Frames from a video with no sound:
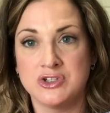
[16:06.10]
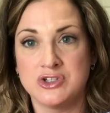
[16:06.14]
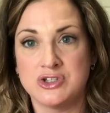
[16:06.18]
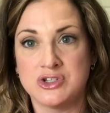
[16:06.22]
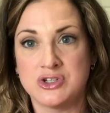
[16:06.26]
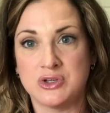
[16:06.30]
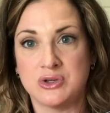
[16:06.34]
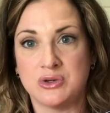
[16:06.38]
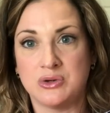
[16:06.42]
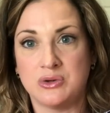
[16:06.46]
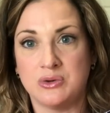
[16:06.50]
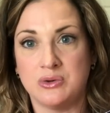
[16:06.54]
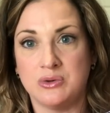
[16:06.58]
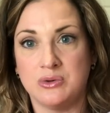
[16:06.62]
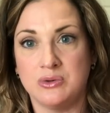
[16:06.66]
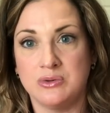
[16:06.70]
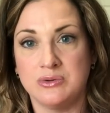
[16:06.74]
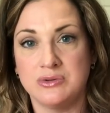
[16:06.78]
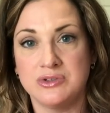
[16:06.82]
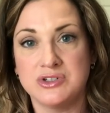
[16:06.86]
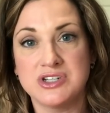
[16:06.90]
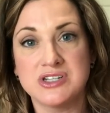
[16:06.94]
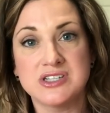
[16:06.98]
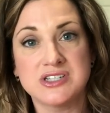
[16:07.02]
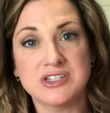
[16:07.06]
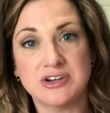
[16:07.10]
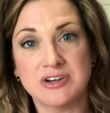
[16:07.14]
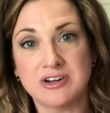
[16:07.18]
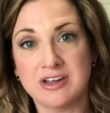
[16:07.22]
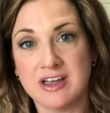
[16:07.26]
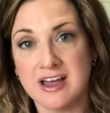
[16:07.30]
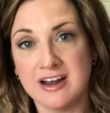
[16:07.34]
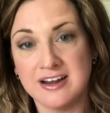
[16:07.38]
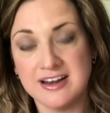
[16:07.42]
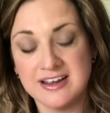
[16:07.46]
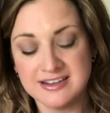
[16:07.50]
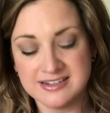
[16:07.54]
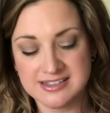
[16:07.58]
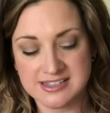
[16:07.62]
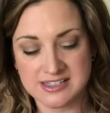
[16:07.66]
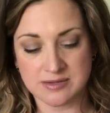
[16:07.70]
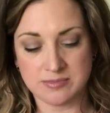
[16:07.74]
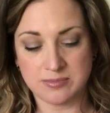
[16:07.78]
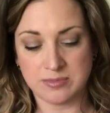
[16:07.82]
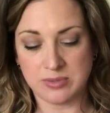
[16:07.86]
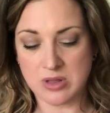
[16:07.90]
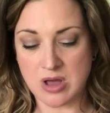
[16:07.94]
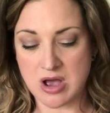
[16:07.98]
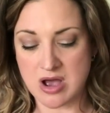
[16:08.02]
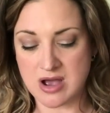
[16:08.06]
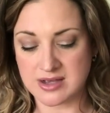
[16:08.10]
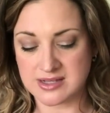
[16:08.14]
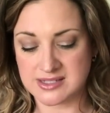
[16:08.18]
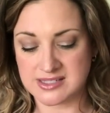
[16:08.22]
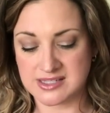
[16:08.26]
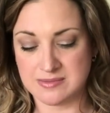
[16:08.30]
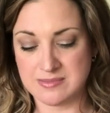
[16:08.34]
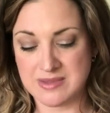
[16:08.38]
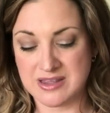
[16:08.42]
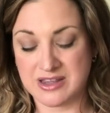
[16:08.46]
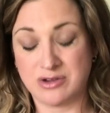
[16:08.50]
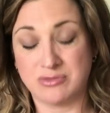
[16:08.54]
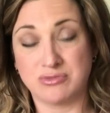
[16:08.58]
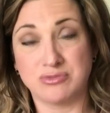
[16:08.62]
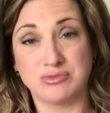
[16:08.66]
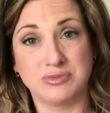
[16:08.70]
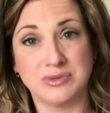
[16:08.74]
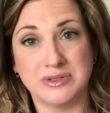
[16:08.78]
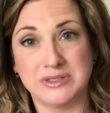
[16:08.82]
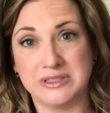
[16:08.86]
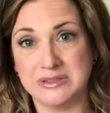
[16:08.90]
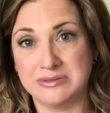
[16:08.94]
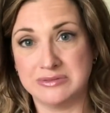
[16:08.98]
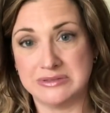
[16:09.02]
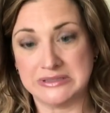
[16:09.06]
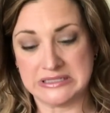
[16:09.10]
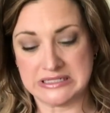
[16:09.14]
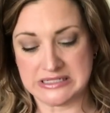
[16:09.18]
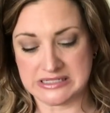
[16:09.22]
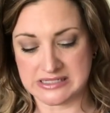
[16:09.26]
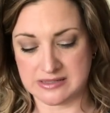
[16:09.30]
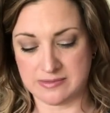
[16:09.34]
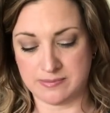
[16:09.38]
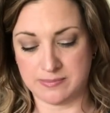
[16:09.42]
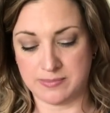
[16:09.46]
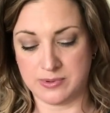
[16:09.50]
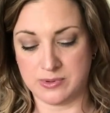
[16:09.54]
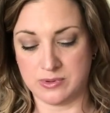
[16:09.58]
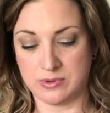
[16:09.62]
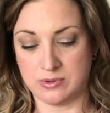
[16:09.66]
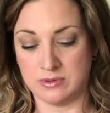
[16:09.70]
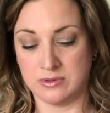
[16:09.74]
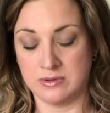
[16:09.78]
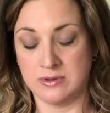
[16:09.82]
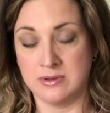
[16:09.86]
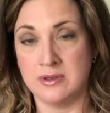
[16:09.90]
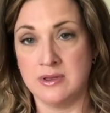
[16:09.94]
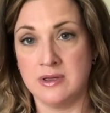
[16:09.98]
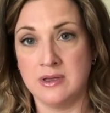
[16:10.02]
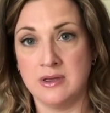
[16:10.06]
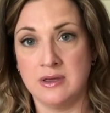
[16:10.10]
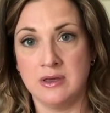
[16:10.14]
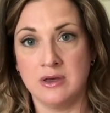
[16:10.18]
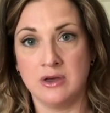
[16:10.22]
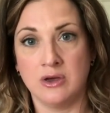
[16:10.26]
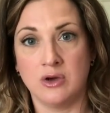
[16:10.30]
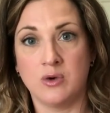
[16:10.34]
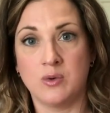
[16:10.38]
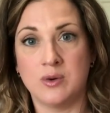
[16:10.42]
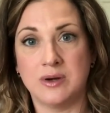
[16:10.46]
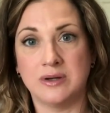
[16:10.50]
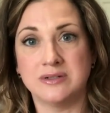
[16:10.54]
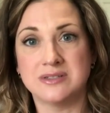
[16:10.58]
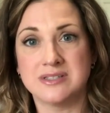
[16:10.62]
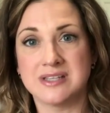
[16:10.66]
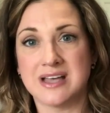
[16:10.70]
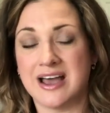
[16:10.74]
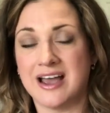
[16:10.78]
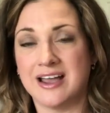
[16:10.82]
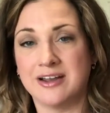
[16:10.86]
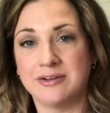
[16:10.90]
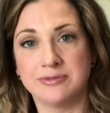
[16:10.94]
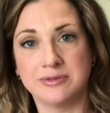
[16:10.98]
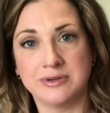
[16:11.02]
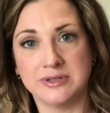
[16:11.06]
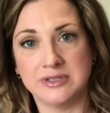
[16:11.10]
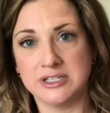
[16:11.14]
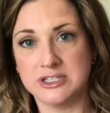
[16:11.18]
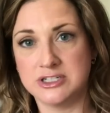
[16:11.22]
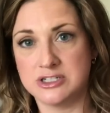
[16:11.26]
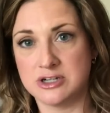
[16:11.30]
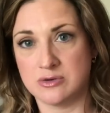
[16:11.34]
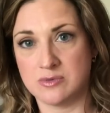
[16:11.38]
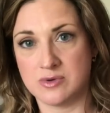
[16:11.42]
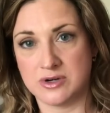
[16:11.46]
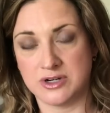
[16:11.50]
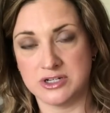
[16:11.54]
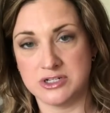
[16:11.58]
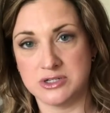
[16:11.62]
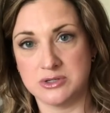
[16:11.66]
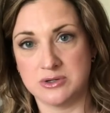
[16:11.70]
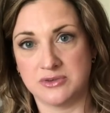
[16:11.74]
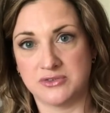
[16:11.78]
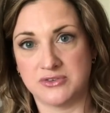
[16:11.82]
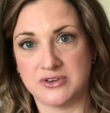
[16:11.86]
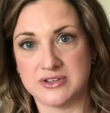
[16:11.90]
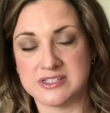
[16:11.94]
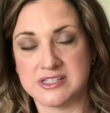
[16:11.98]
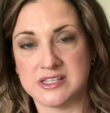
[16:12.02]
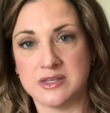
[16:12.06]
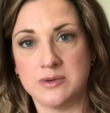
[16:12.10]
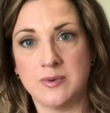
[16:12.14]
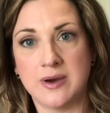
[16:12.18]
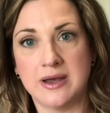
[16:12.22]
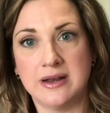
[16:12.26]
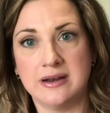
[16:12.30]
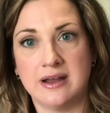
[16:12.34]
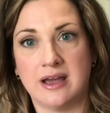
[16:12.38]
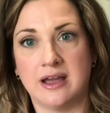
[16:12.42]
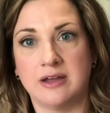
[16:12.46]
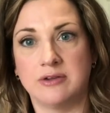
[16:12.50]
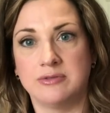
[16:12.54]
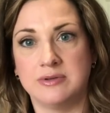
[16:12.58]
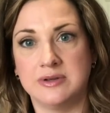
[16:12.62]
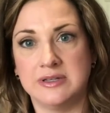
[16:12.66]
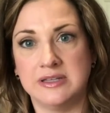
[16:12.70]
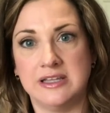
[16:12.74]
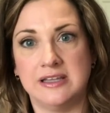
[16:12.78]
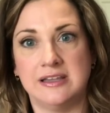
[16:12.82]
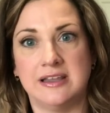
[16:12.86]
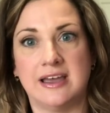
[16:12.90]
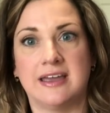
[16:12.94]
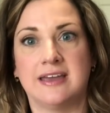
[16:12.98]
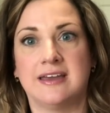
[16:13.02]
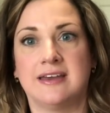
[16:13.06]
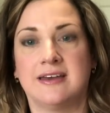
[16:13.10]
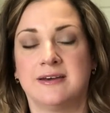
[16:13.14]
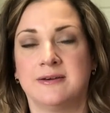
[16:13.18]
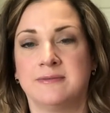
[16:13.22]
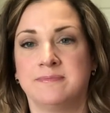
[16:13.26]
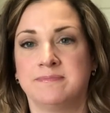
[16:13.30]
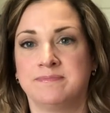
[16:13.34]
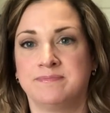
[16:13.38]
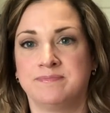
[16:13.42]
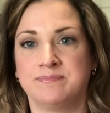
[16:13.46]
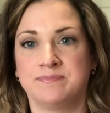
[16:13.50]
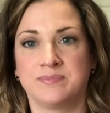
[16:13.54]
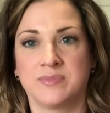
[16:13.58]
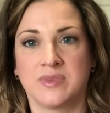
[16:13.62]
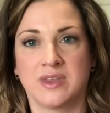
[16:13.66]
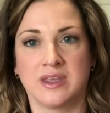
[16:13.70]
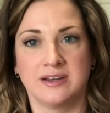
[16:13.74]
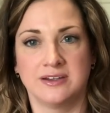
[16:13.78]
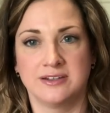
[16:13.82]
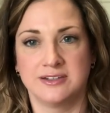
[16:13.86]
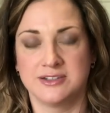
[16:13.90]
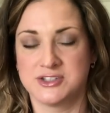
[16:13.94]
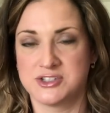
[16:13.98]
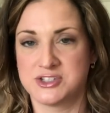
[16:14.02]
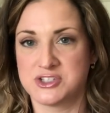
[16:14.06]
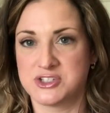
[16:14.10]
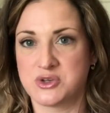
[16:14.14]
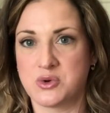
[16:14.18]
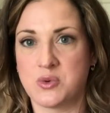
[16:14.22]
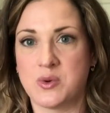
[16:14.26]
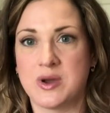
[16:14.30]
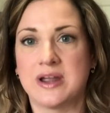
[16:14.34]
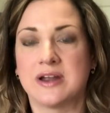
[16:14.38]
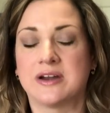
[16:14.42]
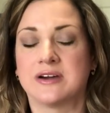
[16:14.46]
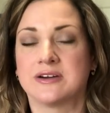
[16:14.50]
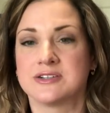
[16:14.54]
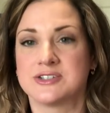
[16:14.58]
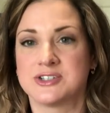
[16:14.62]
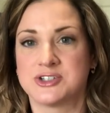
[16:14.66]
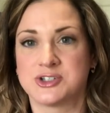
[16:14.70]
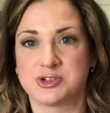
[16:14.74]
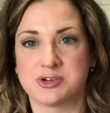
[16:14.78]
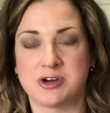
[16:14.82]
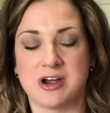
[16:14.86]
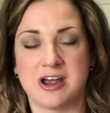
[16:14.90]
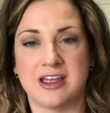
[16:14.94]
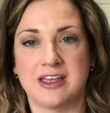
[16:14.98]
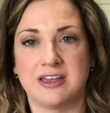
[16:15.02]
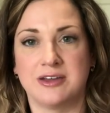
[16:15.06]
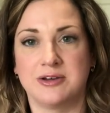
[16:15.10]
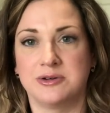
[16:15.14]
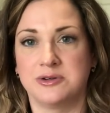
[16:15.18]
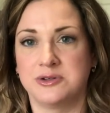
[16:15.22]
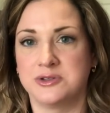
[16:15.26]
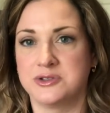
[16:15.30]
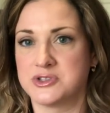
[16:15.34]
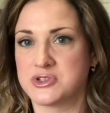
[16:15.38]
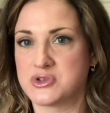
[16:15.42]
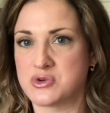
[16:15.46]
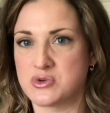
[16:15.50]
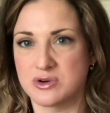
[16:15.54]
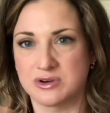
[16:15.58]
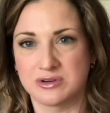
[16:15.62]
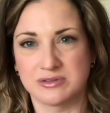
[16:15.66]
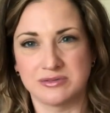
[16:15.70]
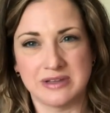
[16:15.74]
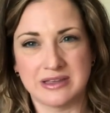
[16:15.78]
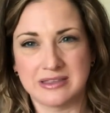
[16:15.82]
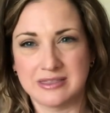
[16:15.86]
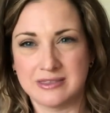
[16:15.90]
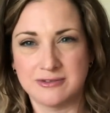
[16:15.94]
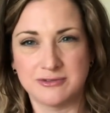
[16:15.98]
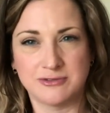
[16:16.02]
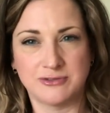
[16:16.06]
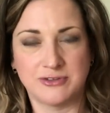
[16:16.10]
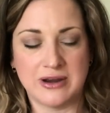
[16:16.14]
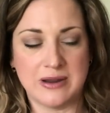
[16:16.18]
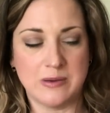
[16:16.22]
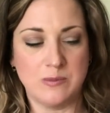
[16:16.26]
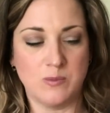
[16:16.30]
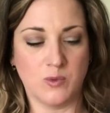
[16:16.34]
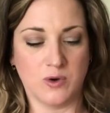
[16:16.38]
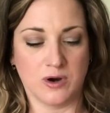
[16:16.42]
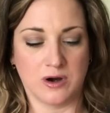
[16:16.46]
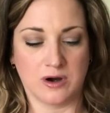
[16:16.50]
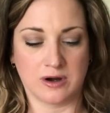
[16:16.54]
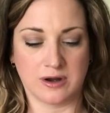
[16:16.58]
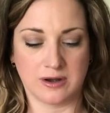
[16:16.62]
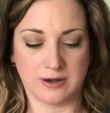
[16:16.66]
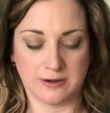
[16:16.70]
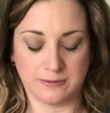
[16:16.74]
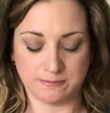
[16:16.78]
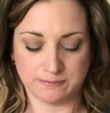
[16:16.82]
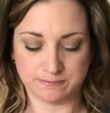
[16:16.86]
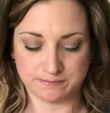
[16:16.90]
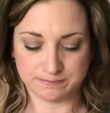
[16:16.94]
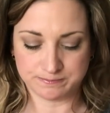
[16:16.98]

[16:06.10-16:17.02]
to just start cutting some blocks and make a really, really simple quilt. I really don't want to do a fussy one. I really like squares, triangles, or like the framework.